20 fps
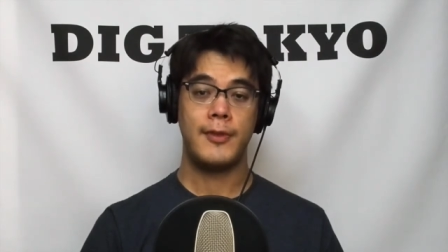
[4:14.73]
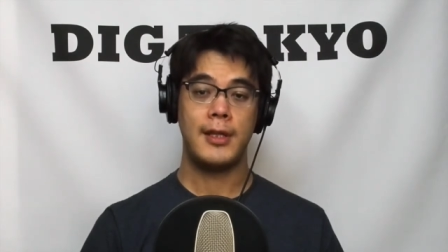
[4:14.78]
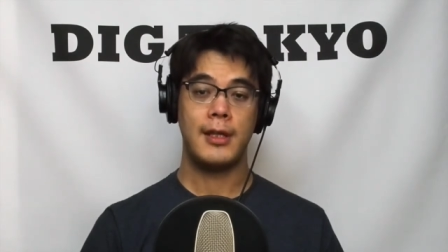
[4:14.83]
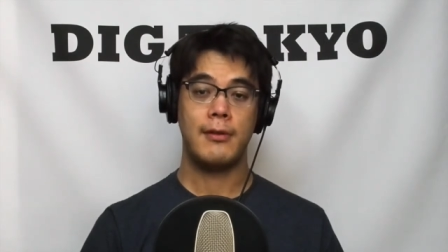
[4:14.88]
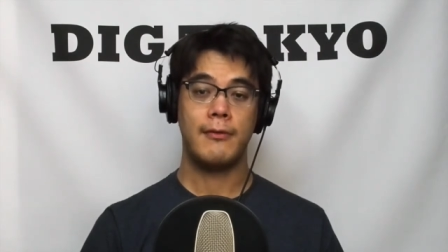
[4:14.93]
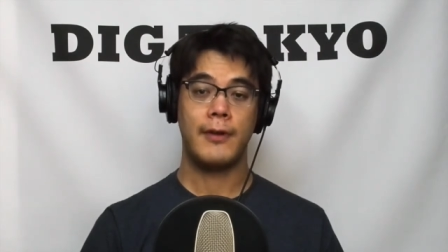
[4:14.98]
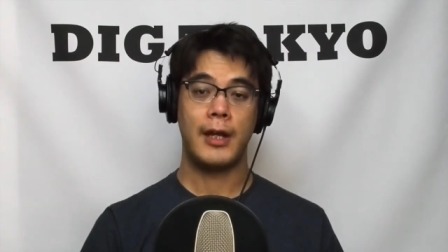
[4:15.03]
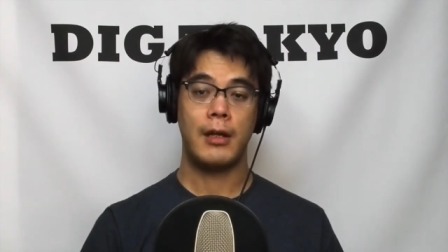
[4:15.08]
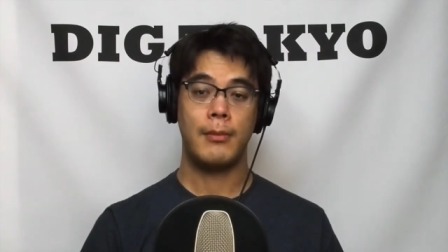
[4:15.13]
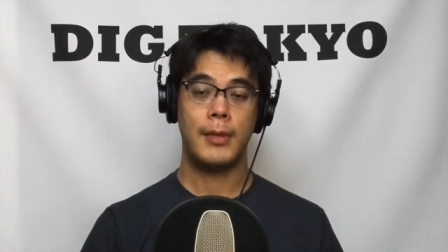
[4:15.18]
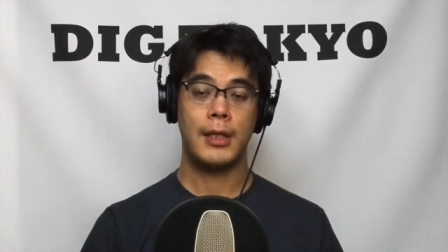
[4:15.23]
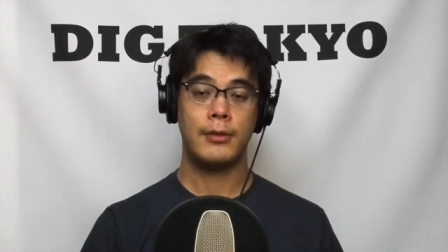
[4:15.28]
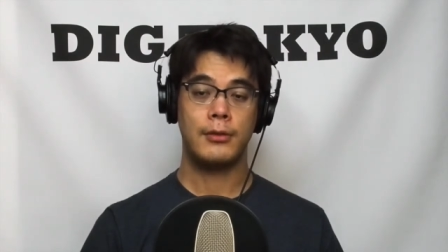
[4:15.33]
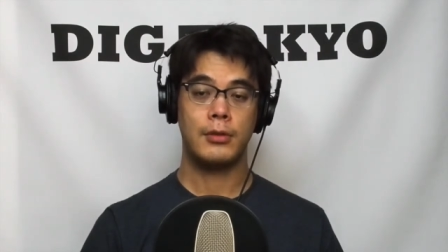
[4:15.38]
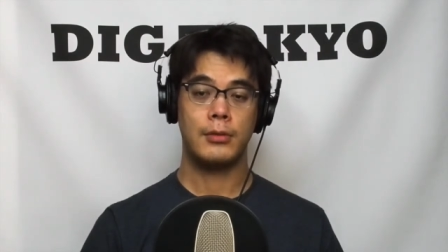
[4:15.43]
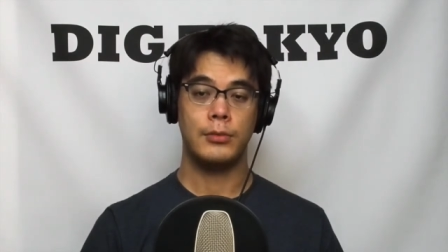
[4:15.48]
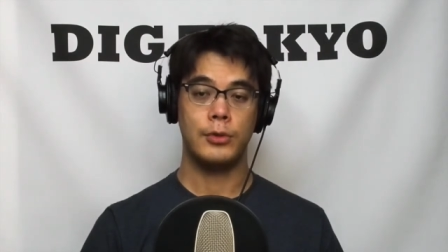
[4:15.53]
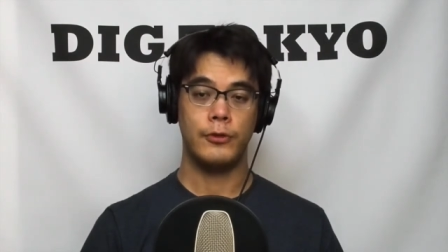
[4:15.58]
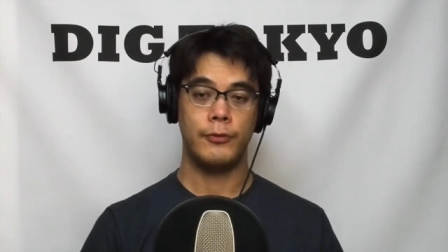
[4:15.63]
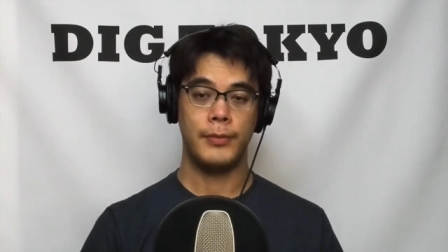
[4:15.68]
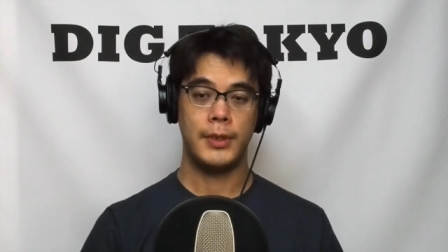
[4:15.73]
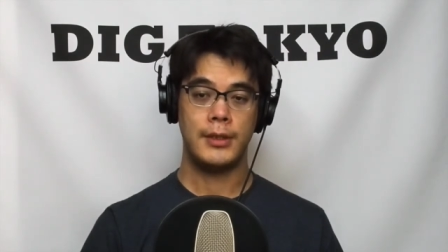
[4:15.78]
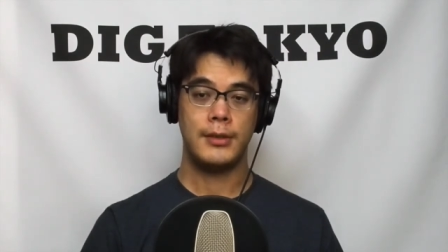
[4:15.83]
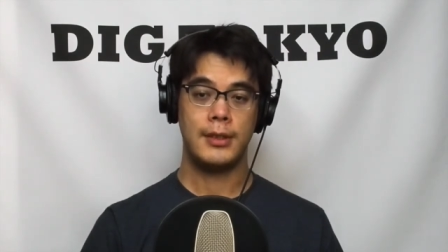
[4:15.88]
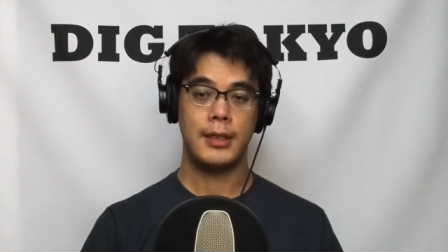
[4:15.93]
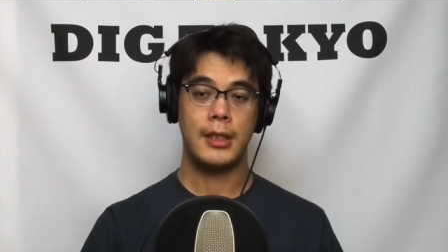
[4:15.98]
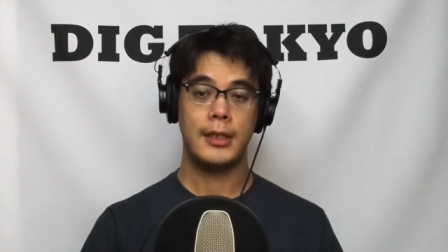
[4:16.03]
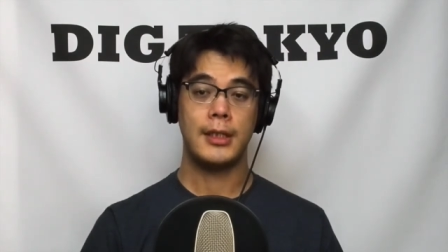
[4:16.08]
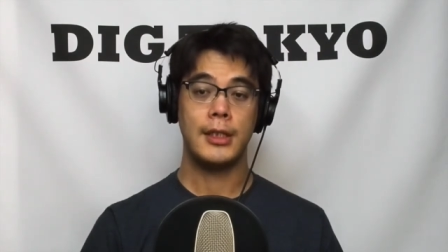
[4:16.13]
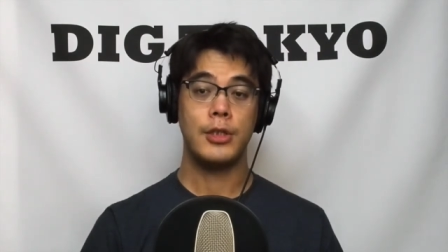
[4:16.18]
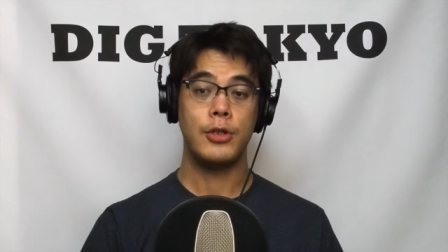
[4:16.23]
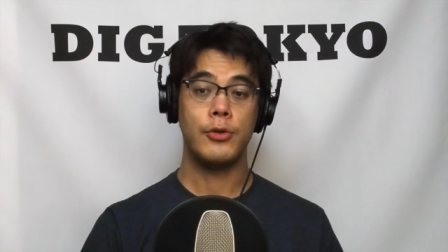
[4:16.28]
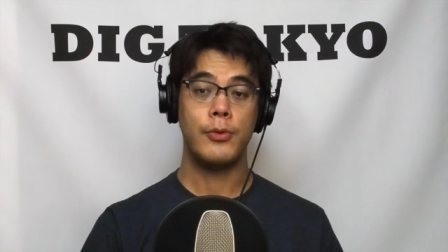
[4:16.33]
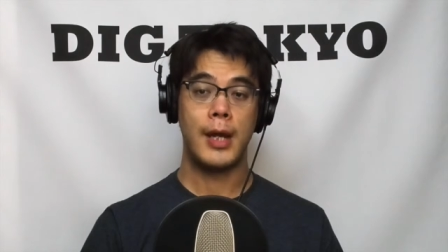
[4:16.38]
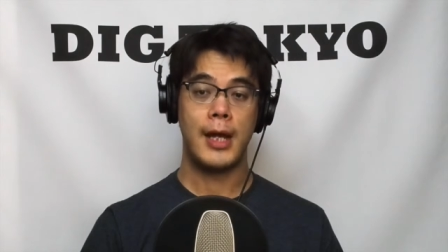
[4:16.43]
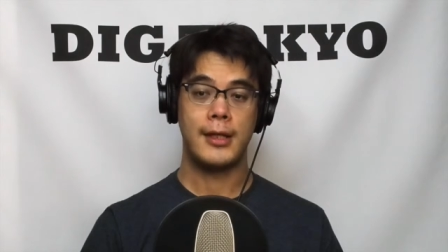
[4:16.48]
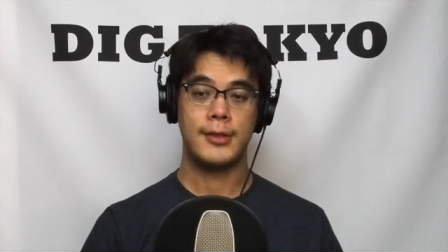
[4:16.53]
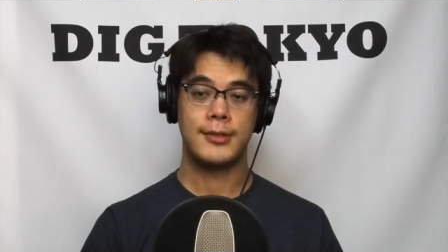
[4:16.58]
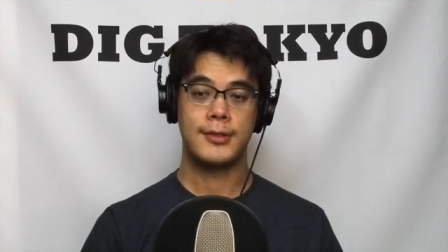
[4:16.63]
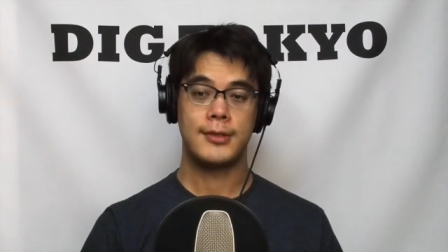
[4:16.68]
the environmental movement in the
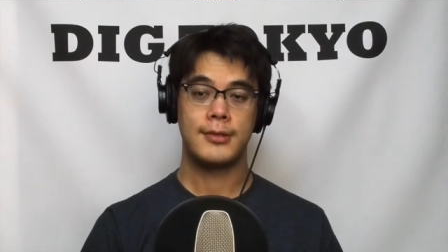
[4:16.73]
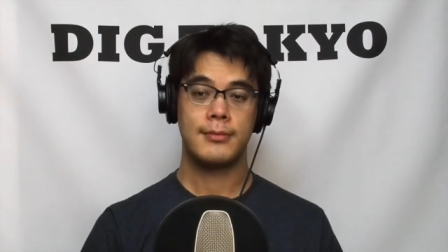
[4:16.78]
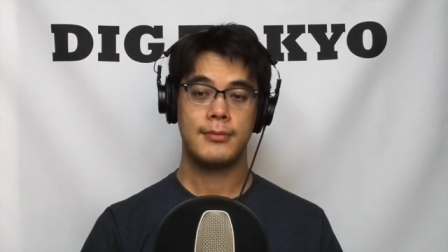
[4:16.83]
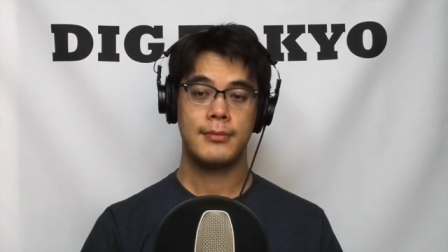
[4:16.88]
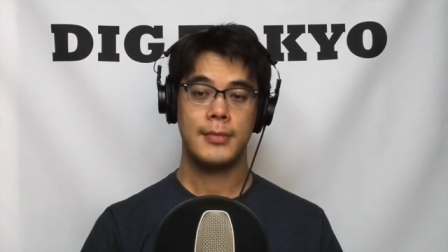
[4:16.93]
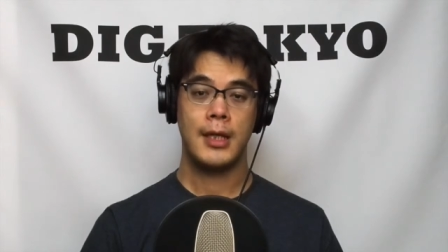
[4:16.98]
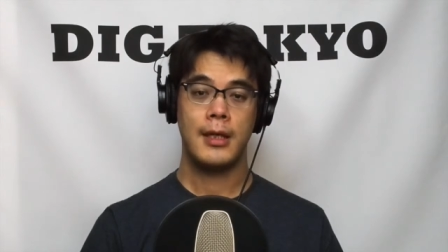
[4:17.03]
US,